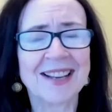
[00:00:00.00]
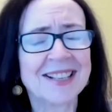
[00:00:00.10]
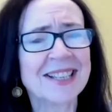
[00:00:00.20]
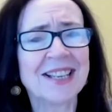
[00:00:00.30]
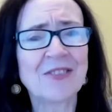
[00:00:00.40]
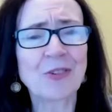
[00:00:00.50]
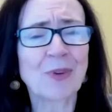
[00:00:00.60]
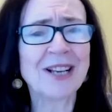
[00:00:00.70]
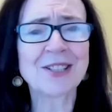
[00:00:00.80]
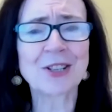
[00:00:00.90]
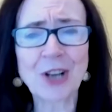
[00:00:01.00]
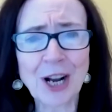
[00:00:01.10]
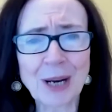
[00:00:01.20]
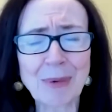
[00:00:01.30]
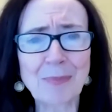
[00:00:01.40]
Is it even right to
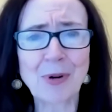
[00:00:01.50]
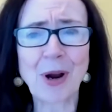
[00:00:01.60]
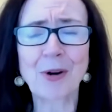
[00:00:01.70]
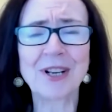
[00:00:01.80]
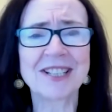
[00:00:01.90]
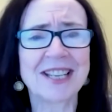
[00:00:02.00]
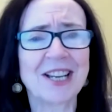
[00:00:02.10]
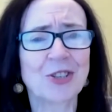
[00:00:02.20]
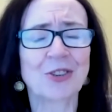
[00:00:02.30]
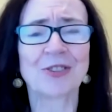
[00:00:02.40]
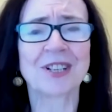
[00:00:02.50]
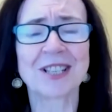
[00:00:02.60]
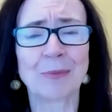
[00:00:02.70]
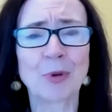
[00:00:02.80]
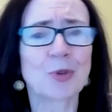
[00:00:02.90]
talk about prioritization, or does
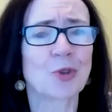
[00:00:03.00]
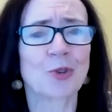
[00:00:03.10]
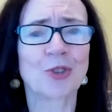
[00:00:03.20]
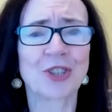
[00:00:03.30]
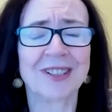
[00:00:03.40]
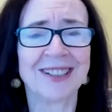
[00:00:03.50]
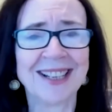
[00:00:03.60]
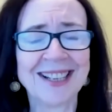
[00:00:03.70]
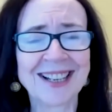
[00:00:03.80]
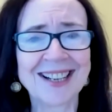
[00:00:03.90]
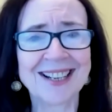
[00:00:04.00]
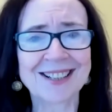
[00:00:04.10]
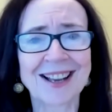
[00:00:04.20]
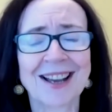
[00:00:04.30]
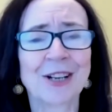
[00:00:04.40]
the most urgent
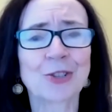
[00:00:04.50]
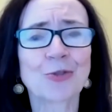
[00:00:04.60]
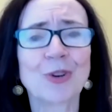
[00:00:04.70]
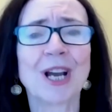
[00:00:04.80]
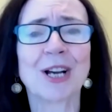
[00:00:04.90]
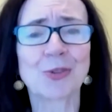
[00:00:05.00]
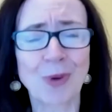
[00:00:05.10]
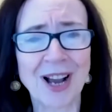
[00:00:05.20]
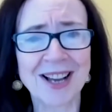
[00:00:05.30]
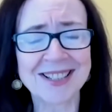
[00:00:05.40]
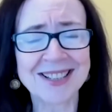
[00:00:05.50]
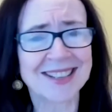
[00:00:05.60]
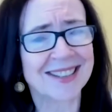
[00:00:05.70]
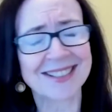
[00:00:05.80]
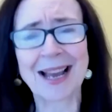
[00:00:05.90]
kind of triage rise
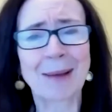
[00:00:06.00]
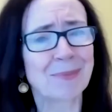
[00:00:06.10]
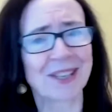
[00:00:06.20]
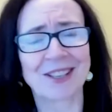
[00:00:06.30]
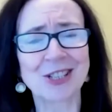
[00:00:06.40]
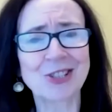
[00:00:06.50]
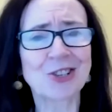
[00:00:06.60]
to the top of the list?